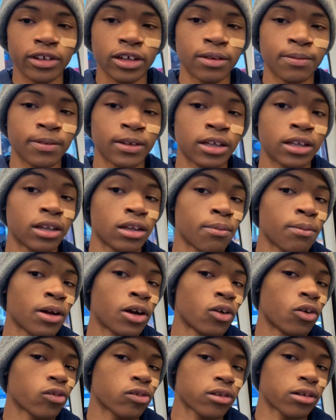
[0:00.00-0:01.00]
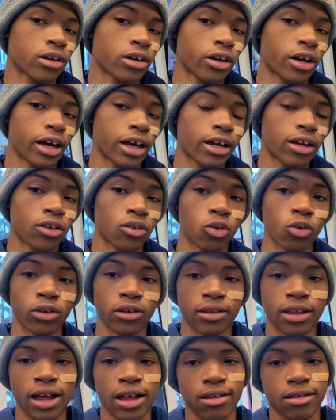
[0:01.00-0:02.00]
leaving the Medical Center heading
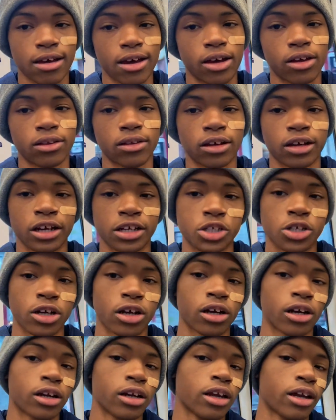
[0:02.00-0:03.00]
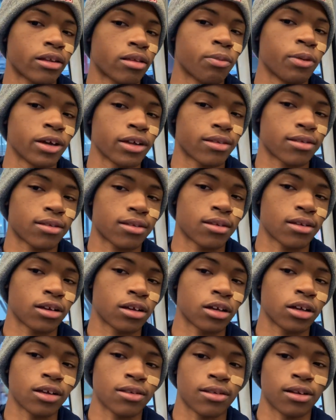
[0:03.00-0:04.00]
towards downtown to catch our next bus
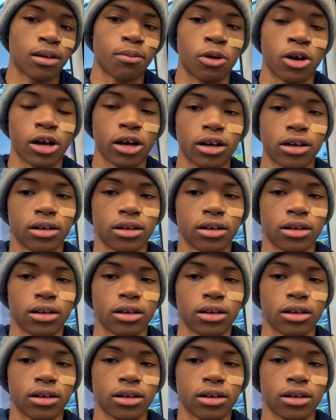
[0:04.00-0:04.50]
to get to Lamar.